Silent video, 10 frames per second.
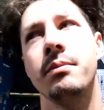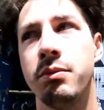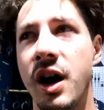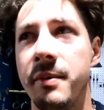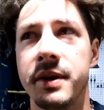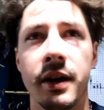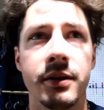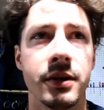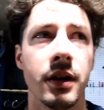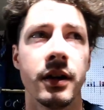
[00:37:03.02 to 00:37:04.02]
pop
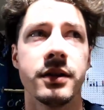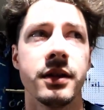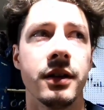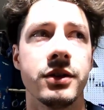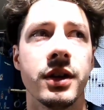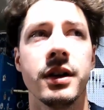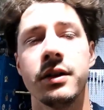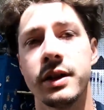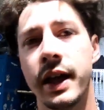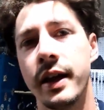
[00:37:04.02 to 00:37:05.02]
down to an Arkansas
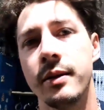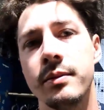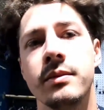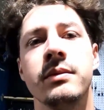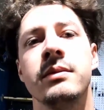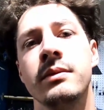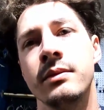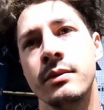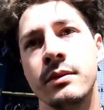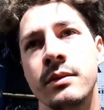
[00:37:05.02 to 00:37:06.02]
trail, camp,
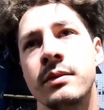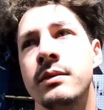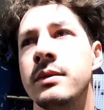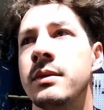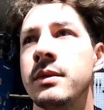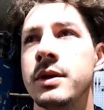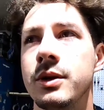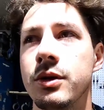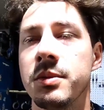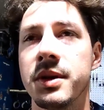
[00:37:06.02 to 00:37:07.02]

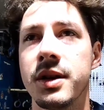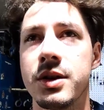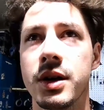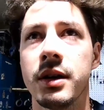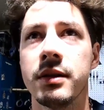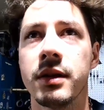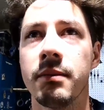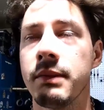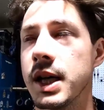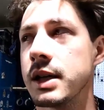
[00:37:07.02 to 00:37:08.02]
do a little bit of the trail and
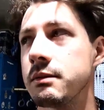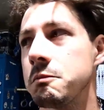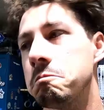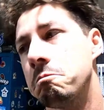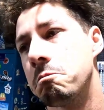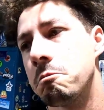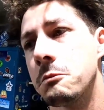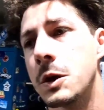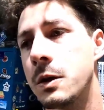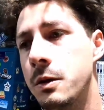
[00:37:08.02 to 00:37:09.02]
come back. I
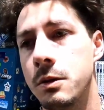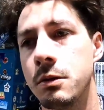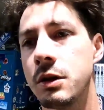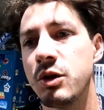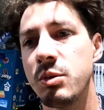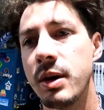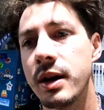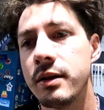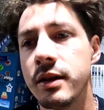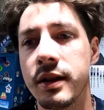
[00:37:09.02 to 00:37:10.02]
don't think it would be
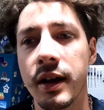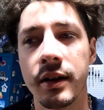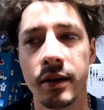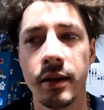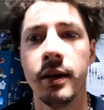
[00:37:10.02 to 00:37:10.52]
bad. Then like,